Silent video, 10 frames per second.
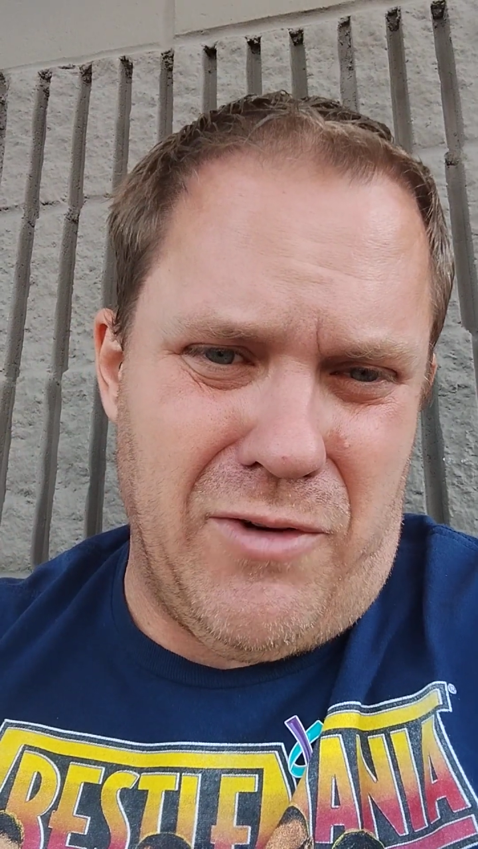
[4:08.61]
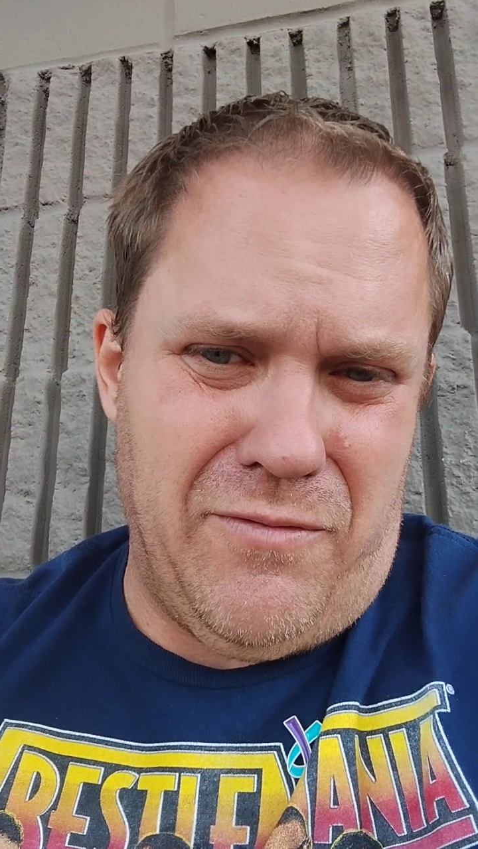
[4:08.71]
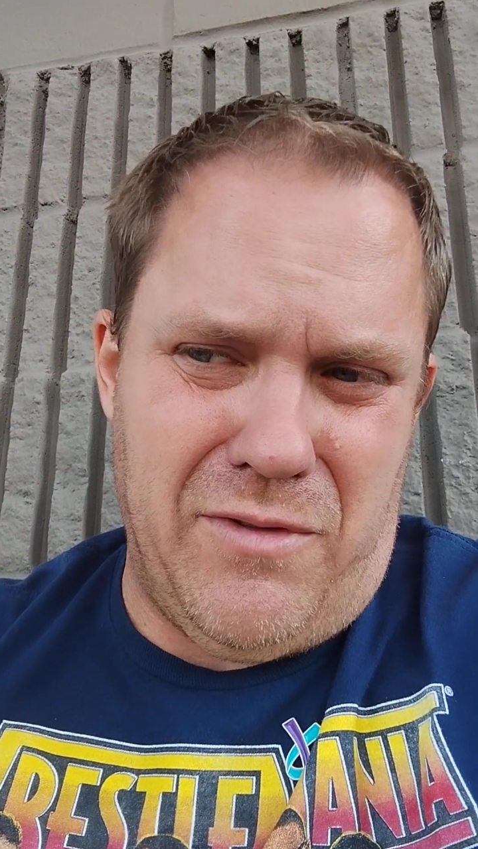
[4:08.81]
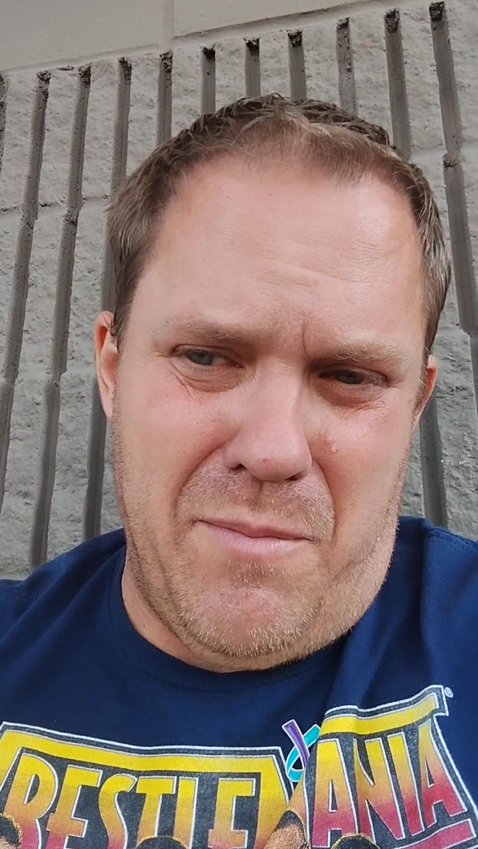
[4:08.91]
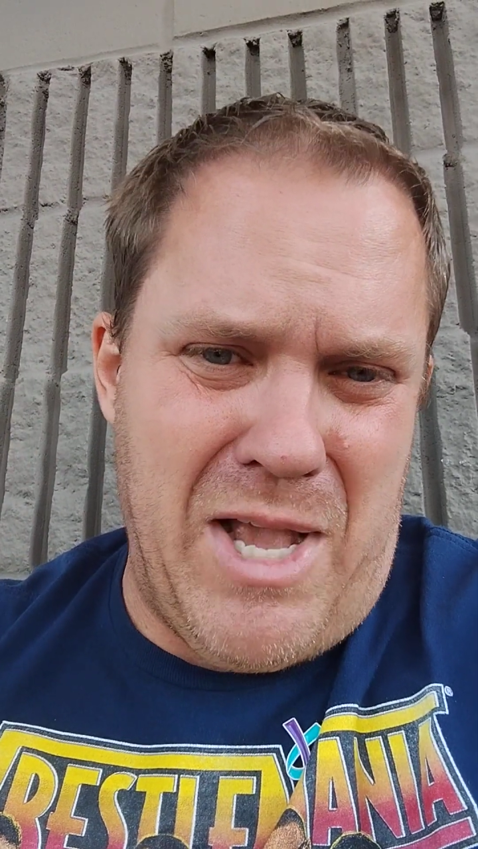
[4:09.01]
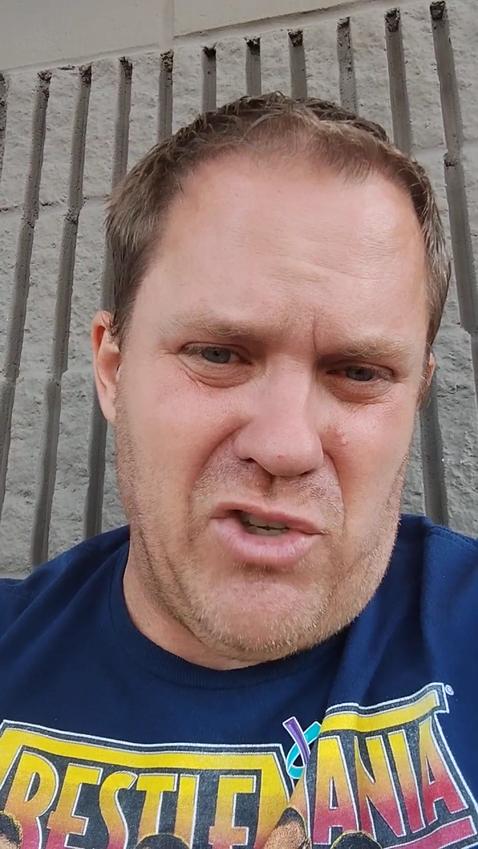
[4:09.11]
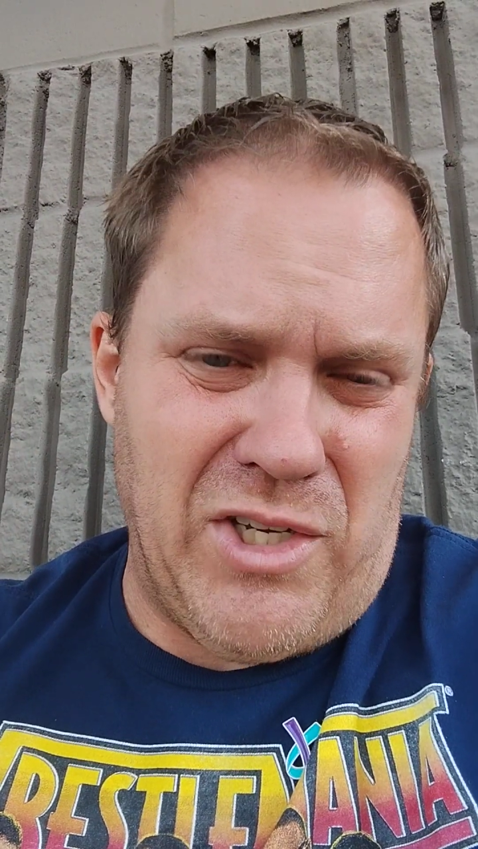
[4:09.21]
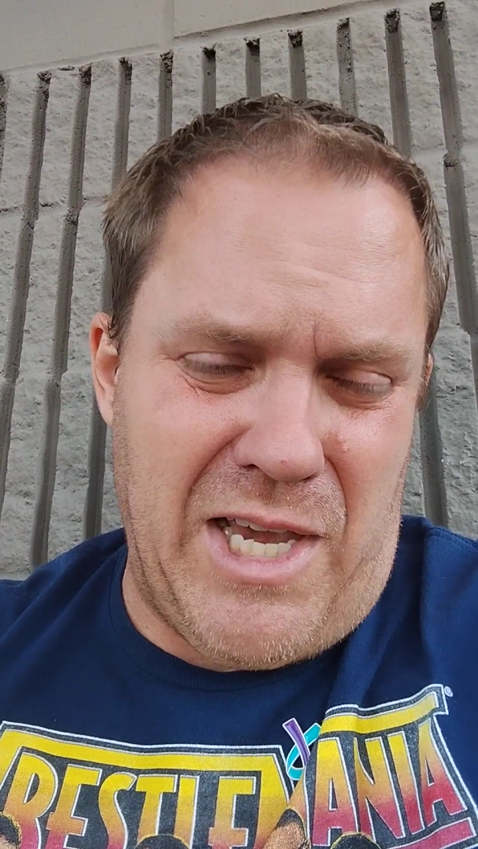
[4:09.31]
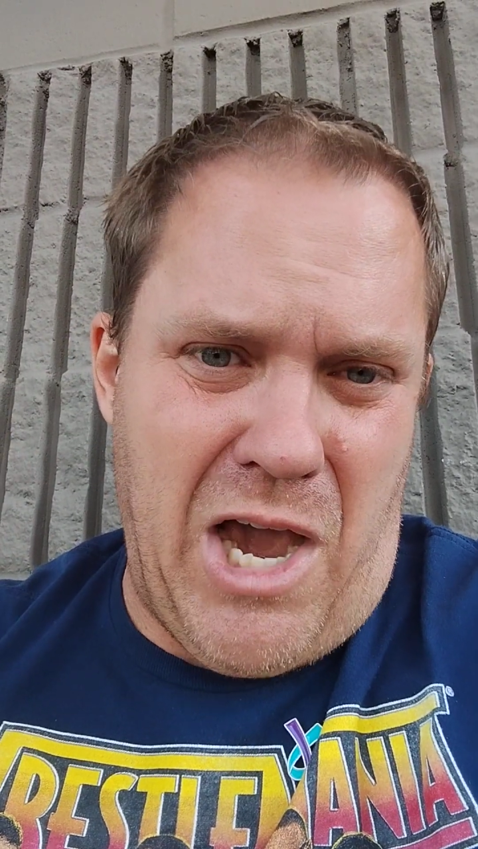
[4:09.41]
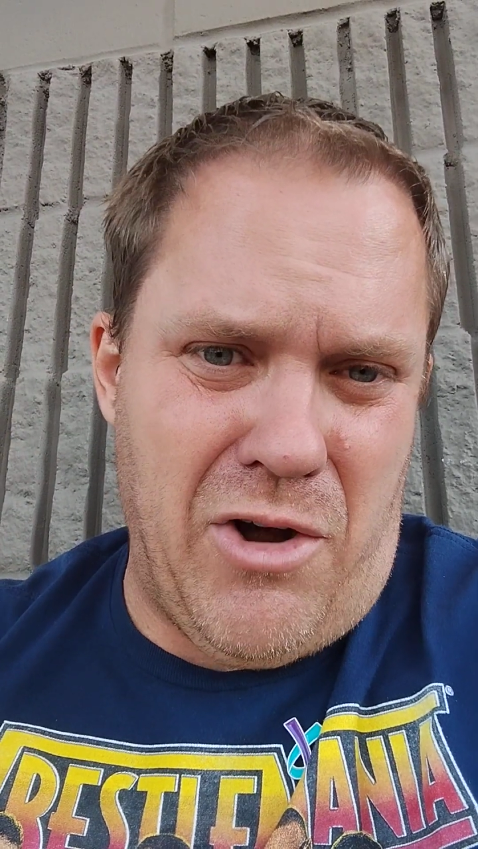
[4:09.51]
of the dimension
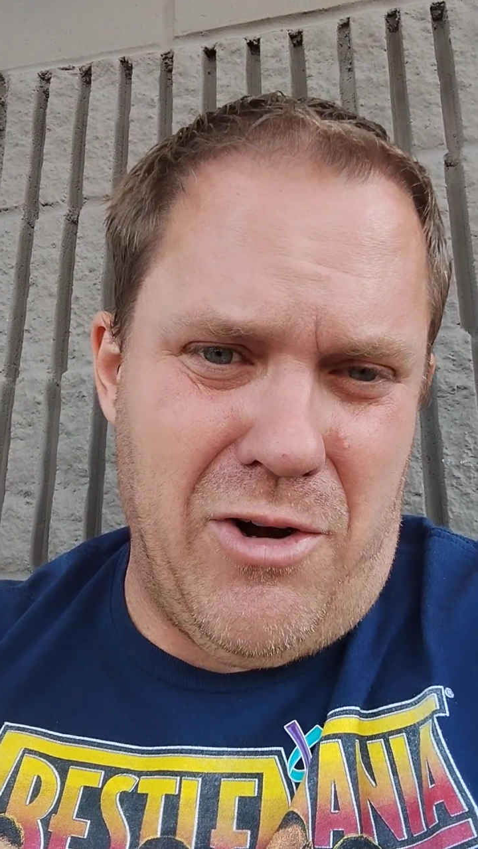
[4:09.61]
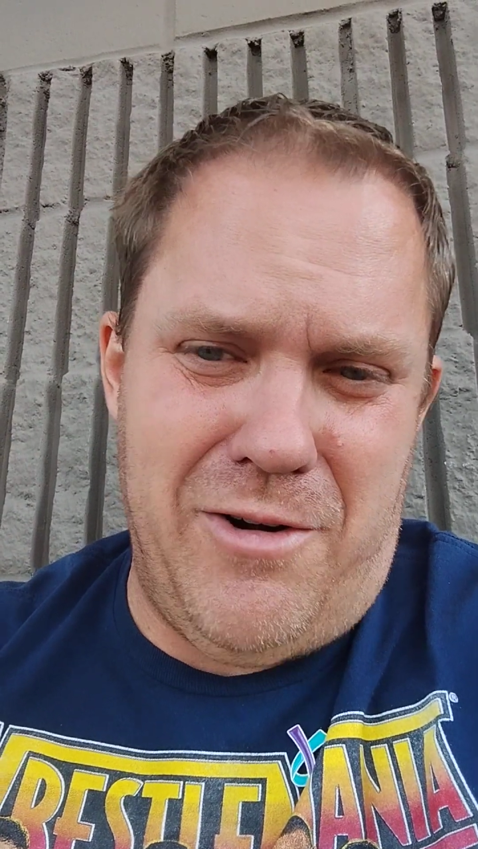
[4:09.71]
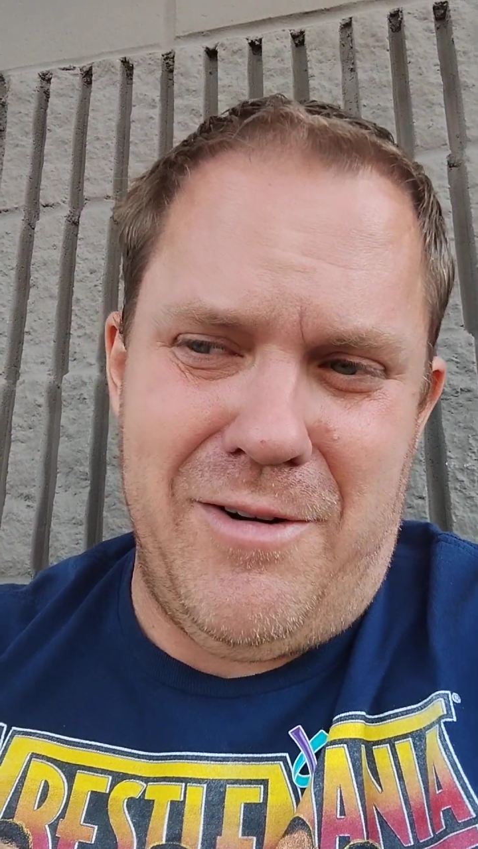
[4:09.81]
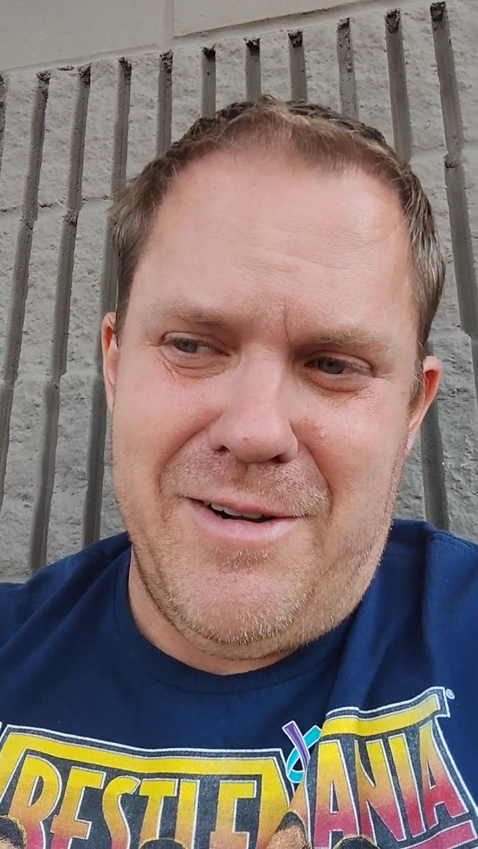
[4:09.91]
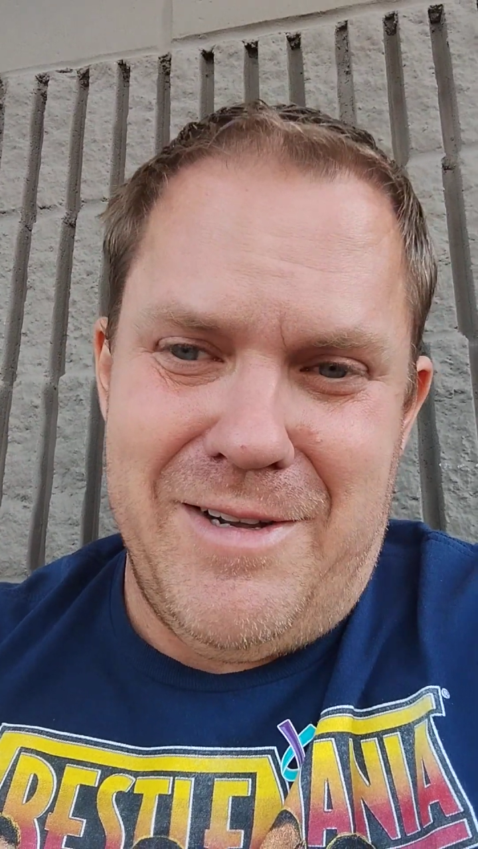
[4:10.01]
counter.